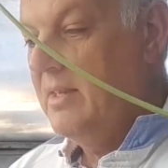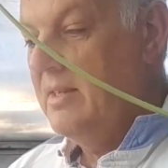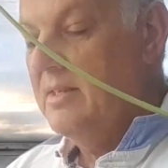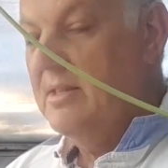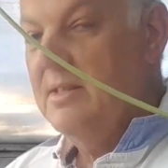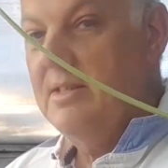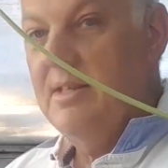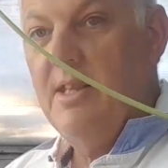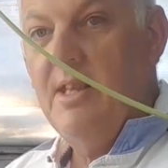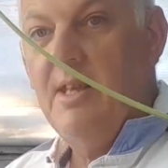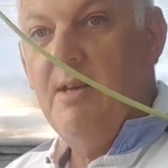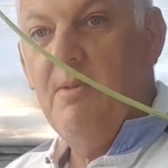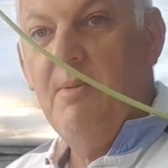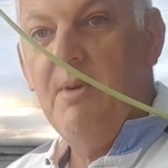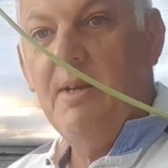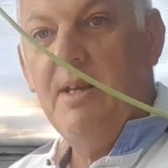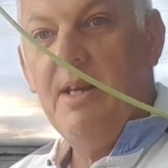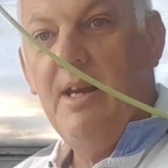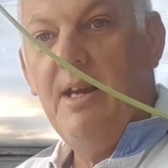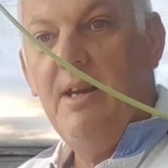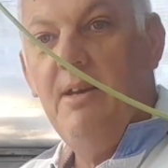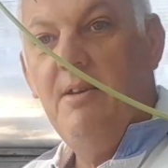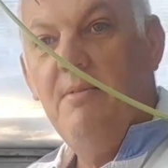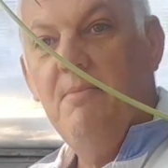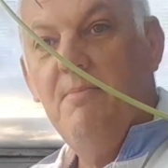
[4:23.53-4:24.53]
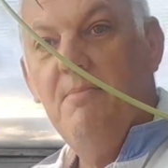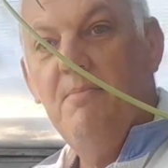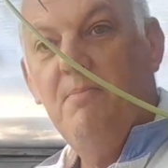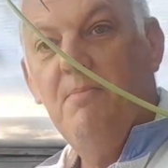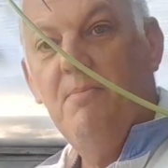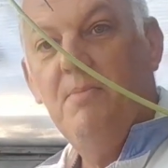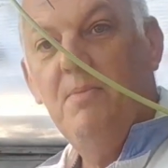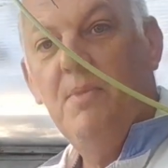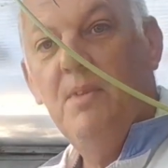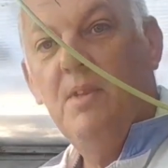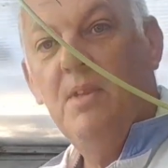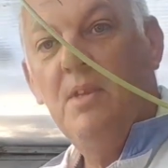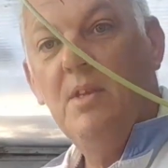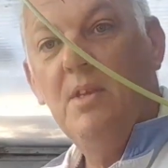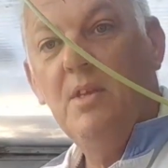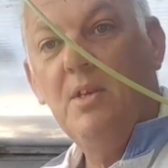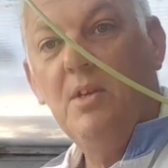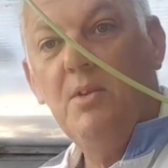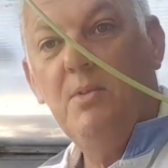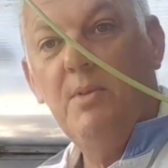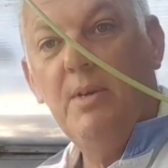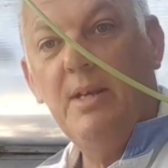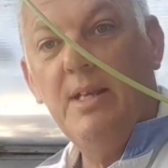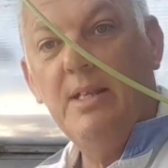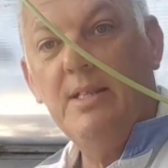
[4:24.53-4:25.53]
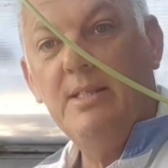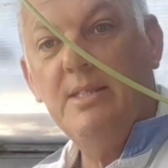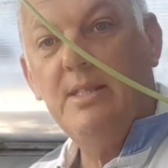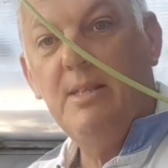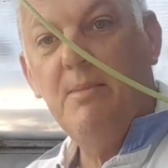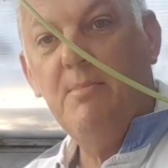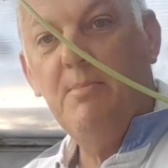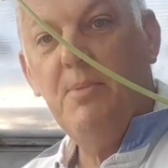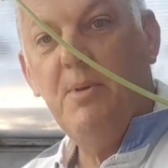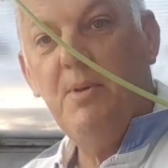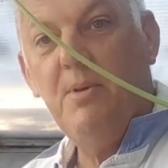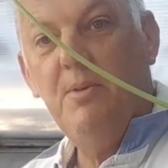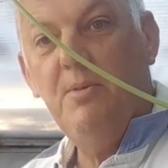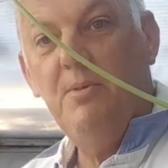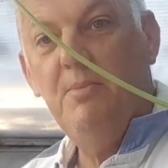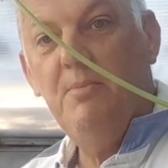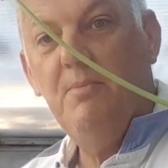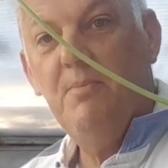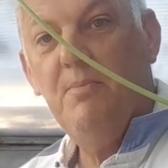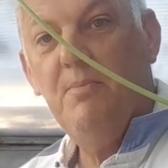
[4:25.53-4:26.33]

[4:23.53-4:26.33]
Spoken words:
So there we go, quick and simple.